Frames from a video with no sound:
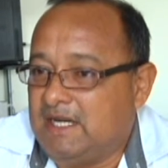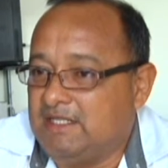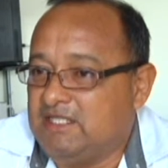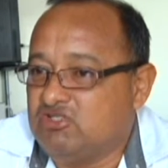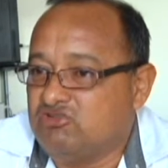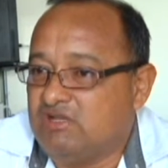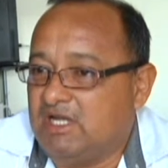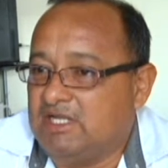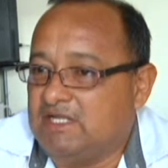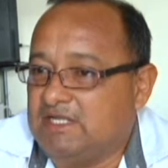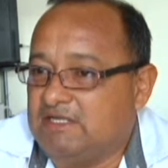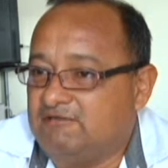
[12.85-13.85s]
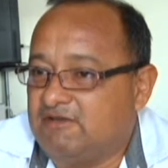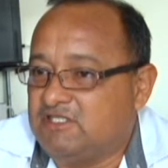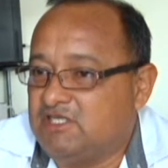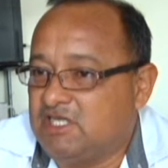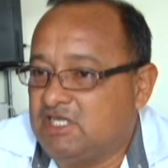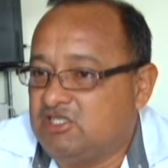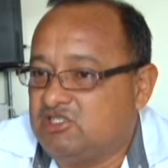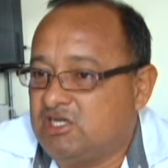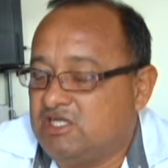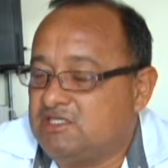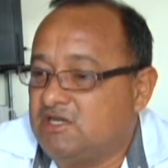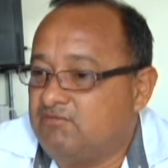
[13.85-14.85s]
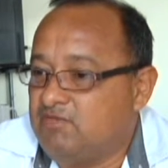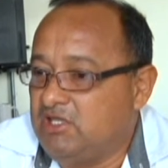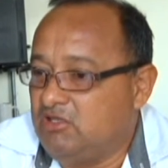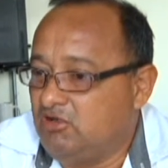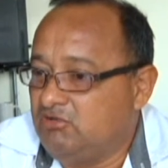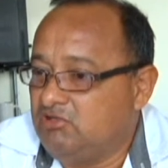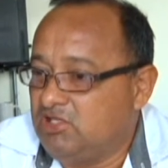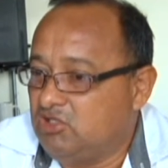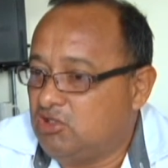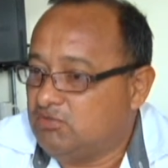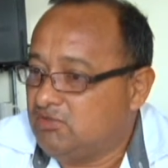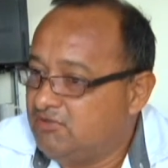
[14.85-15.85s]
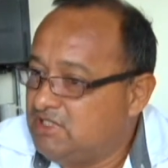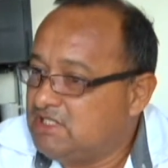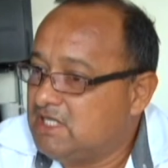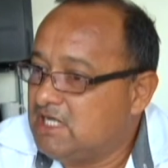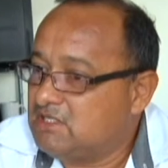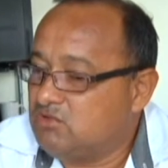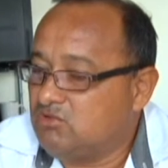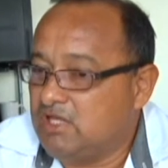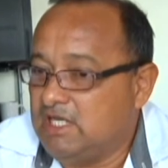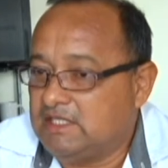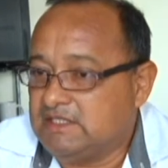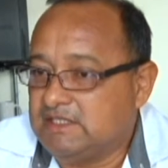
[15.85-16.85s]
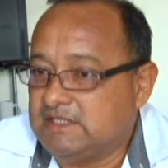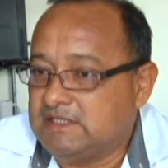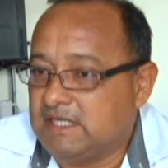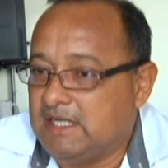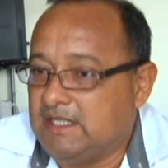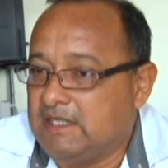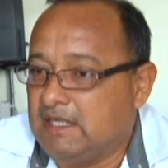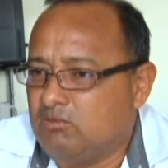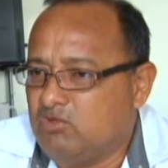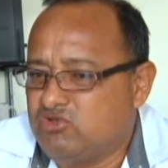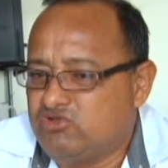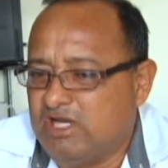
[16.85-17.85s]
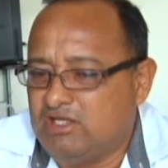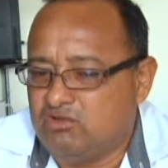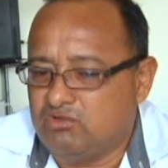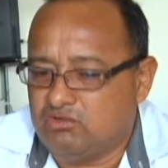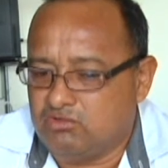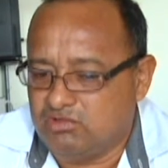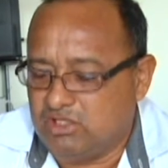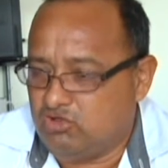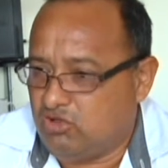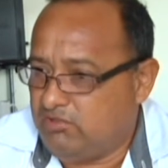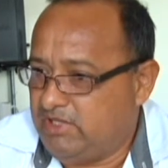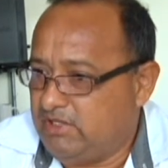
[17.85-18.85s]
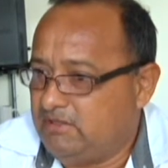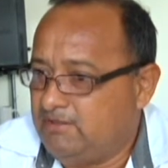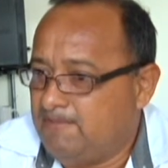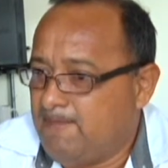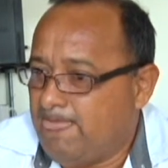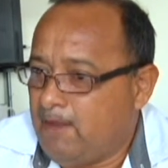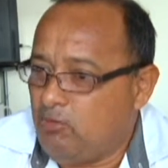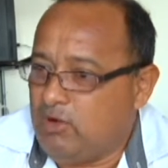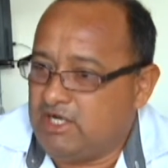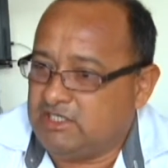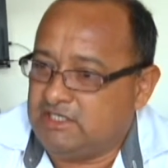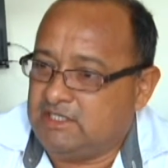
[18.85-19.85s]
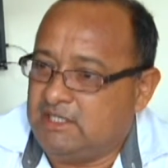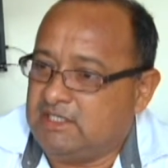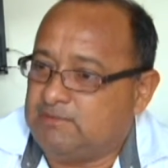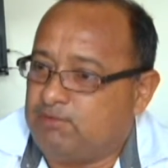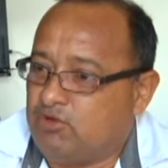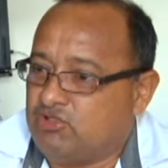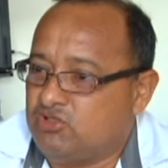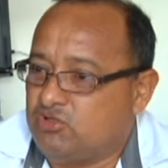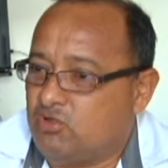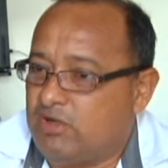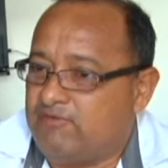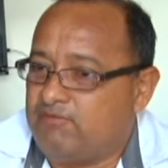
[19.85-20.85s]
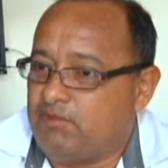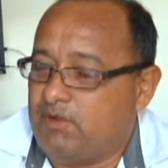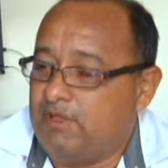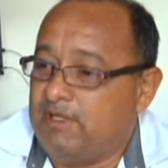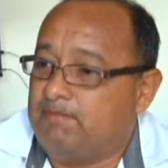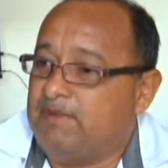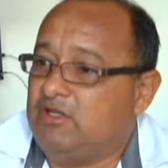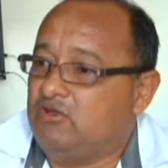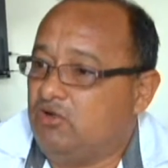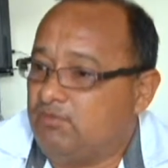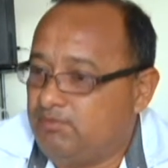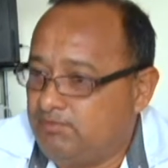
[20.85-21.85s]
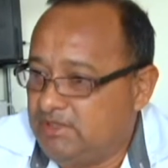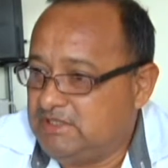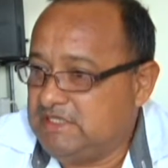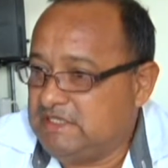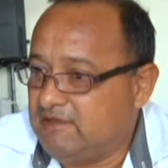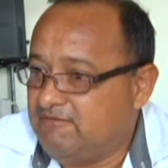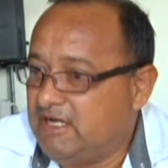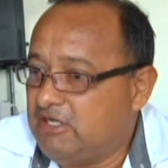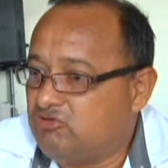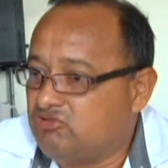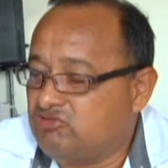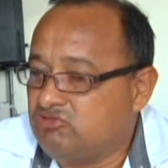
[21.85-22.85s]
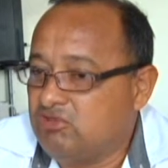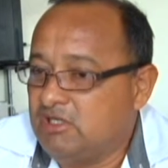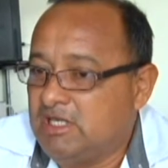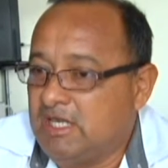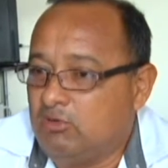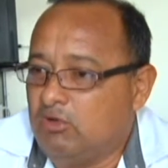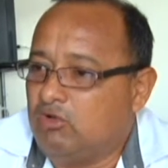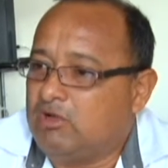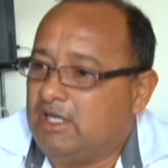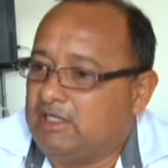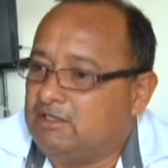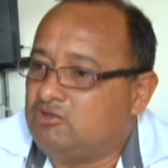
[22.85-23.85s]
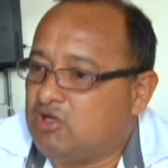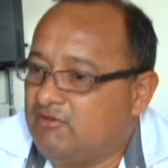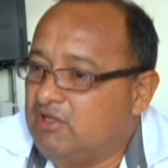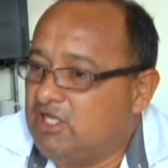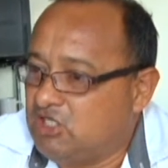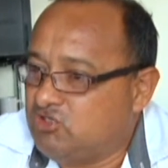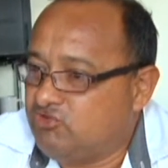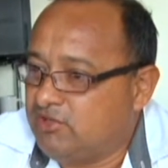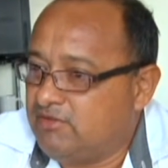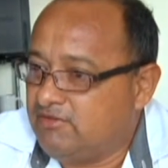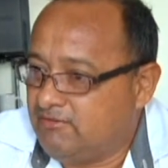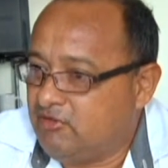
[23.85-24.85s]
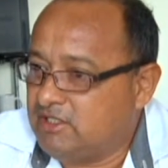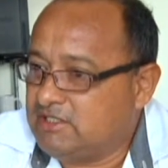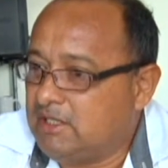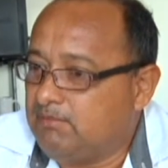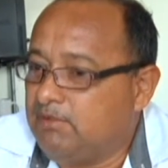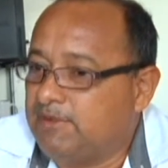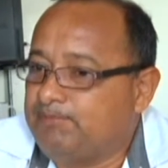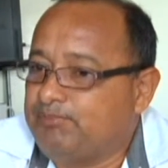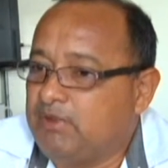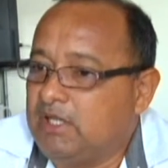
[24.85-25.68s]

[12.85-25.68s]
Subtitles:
Additionally, investigations have been done in terms of these last two cases, and we try to determine where is it that this person could have probably picked up the Zika virus. We look at travel history, for example.